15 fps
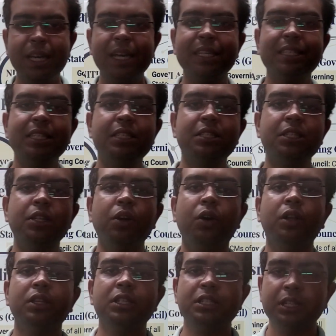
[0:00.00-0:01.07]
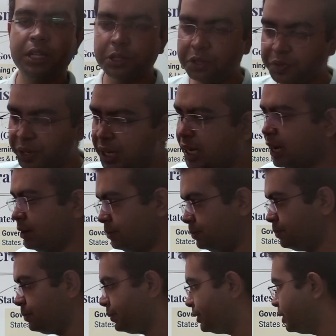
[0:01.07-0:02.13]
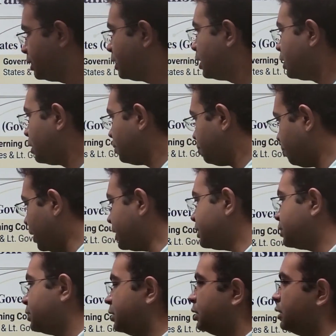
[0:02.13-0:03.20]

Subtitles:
exists in all the states of India. But